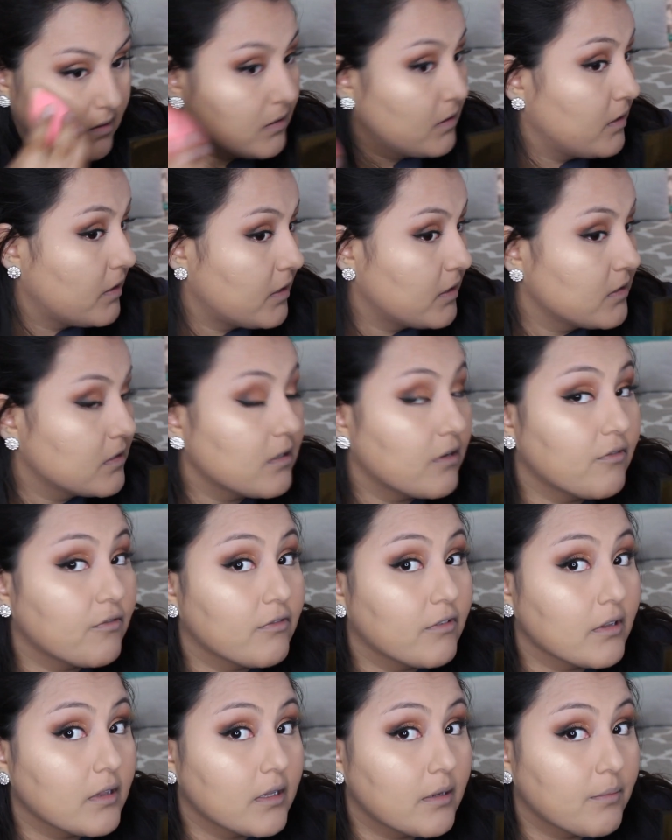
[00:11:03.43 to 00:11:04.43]
It is a
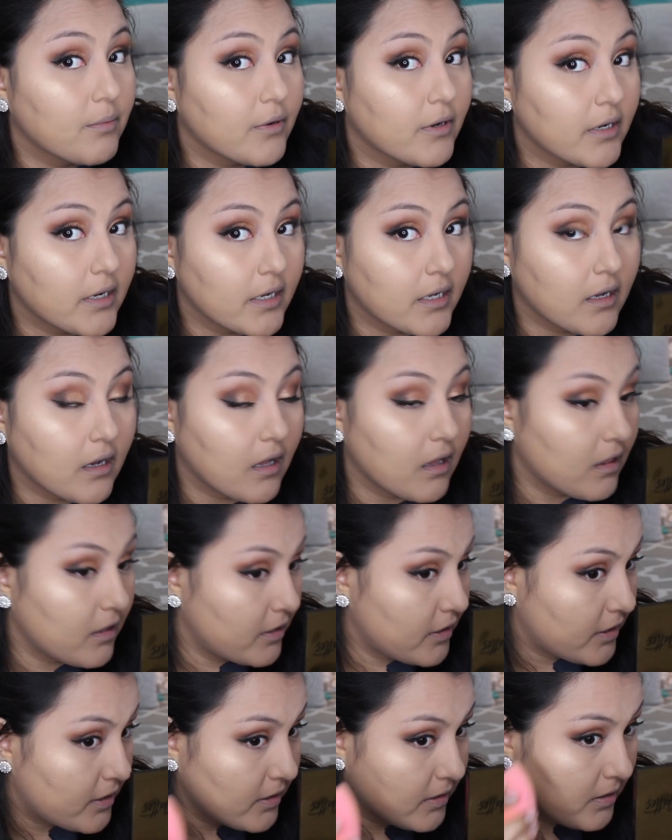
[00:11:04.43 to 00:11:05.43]
really pretty
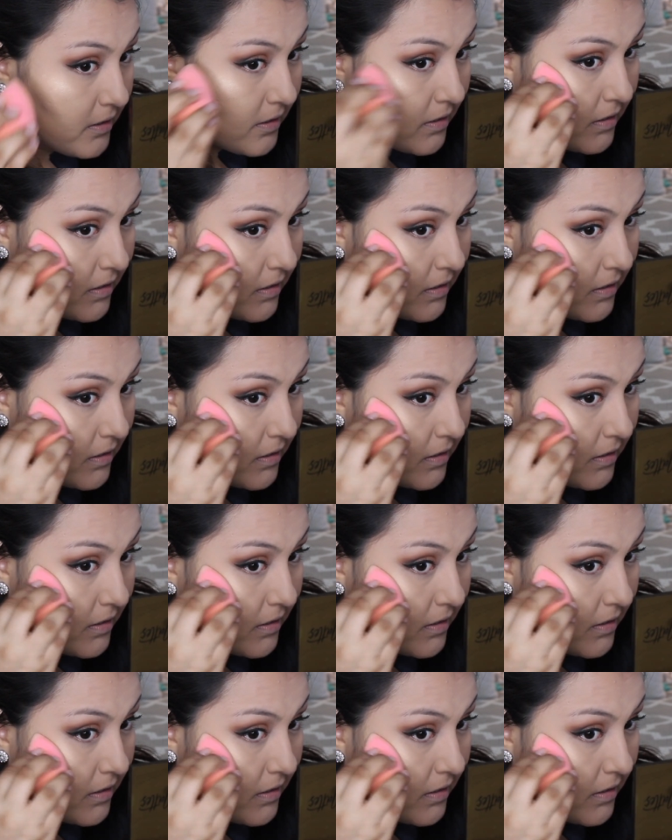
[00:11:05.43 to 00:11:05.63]
color.